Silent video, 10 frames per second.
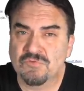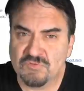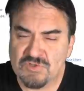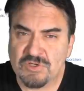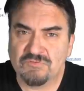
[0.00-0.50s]

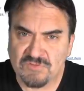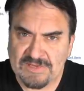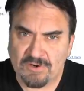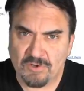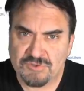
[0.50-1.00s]
There's a ton of
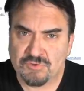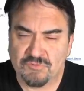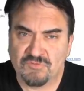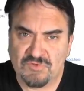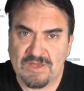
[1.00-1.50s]

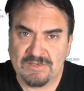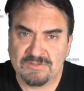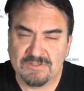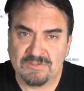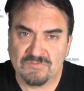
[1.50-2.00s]
characters
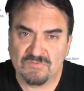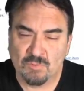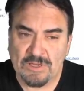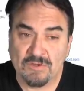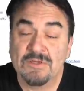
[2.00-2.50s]
tied to these
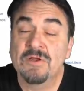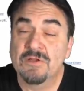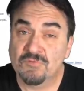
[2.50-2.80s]
as well.